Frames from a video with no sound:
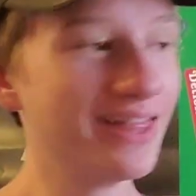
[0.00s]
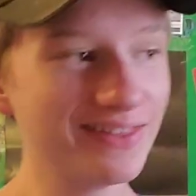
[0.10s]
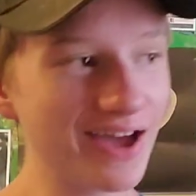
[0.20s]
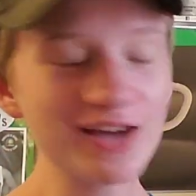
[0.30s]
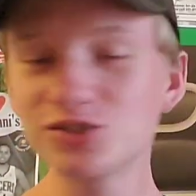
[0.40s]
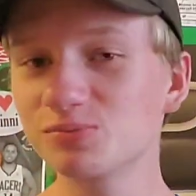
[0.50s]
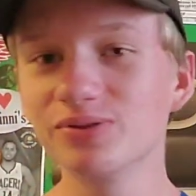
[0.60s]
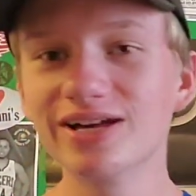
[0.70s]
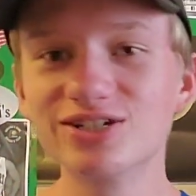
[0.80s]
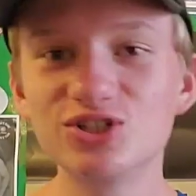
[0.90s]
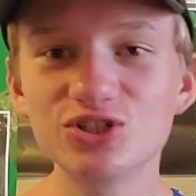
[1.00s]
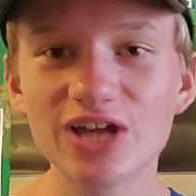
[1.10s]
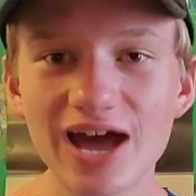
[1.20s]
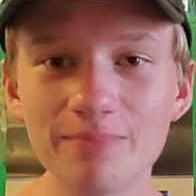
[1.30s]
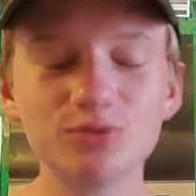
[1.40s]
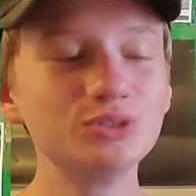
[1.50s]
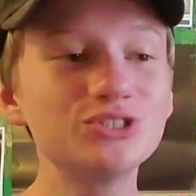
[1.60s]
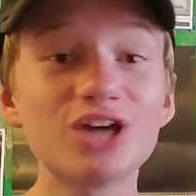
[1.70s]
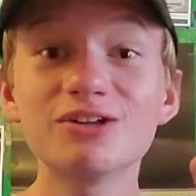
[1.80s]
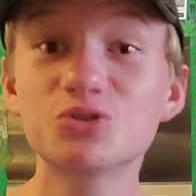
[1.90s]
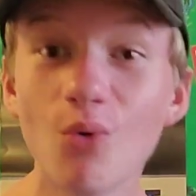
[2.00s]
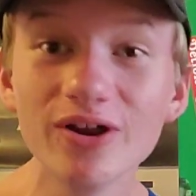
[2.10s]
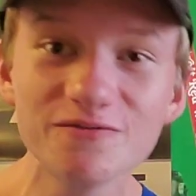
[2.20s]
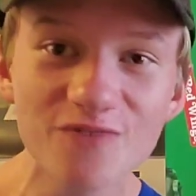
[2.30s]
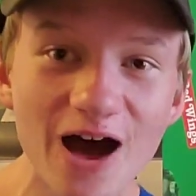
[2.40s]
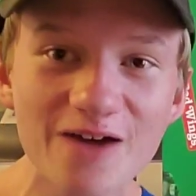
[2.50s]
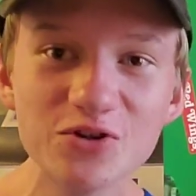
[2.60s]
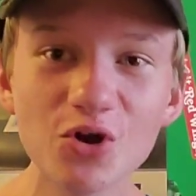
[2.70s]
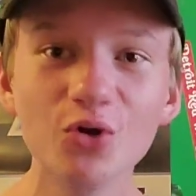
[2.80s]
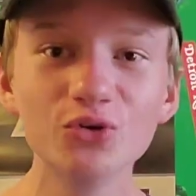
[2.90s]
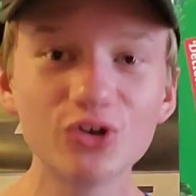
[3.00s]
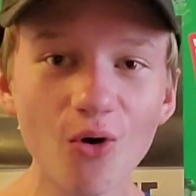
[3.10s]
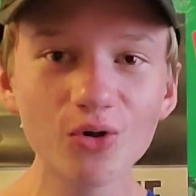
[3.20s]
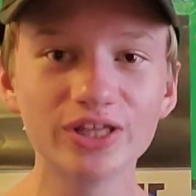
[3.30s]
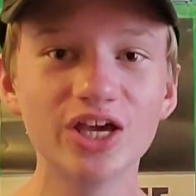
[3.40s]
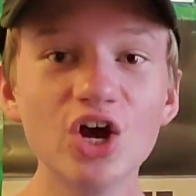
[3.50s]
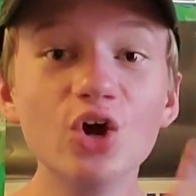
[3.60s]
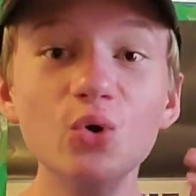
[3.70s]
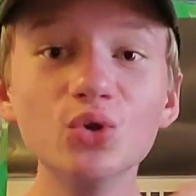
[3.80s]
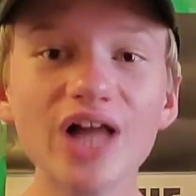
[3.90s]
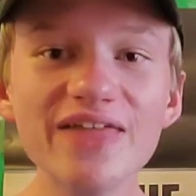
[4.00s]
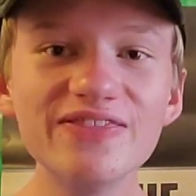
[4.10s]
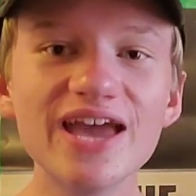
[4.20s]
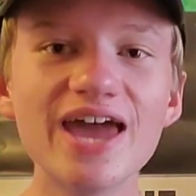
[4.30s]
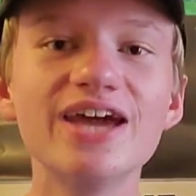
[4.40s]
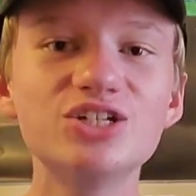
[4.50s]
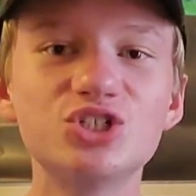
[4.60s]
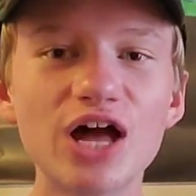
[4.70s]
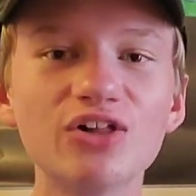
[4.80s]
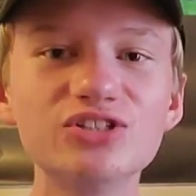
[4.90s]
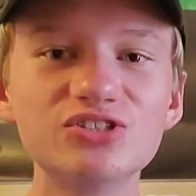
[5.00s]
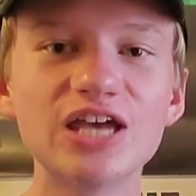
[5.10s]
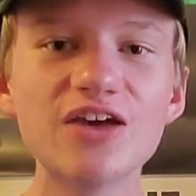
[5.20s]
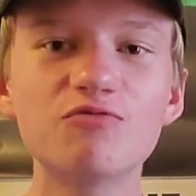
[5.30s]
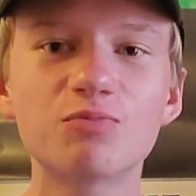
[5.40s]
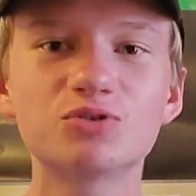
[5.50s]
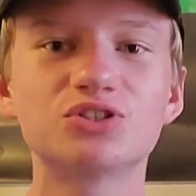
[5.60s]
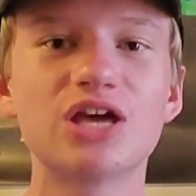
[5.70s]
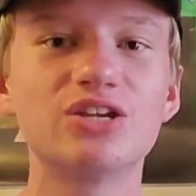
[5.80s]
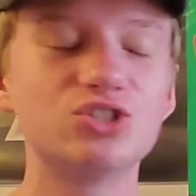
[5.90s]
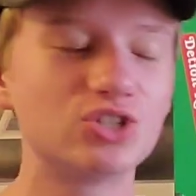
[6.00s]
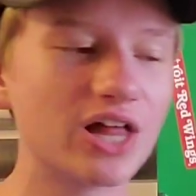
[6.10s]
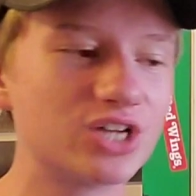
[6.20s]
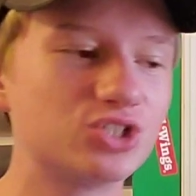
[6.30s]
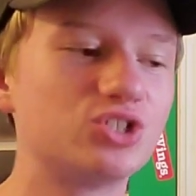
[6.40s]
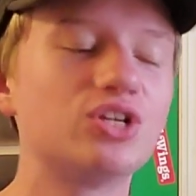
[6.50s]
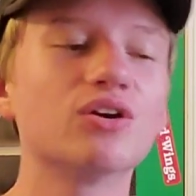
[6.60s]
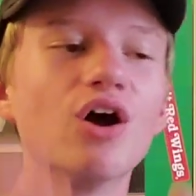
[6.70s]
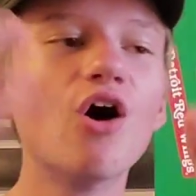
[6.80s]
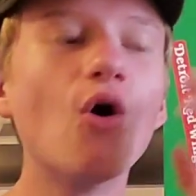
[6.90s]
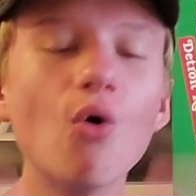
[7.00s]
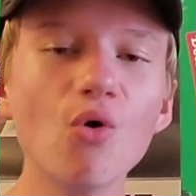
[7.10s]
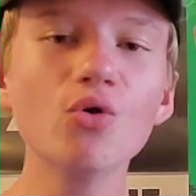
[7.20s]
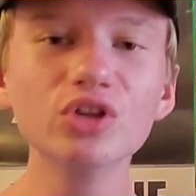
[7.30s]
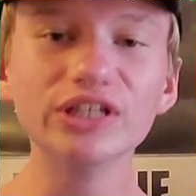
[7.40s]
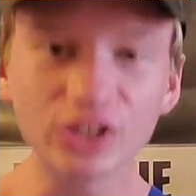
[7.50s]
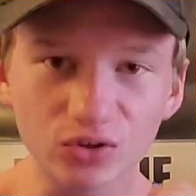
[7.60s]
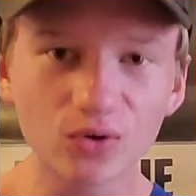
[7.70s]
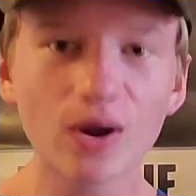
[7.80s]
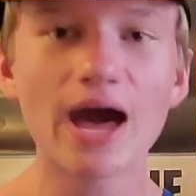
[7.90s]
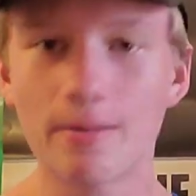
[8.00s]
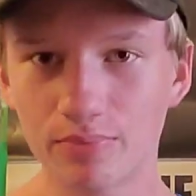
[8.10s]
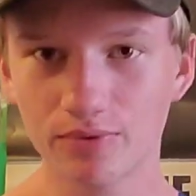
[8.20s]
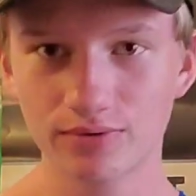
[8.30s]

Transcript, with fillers: The Yzerplan just happened. We just got a 25-year-old goalie who led the NHL in save percentage last year. Holy crap.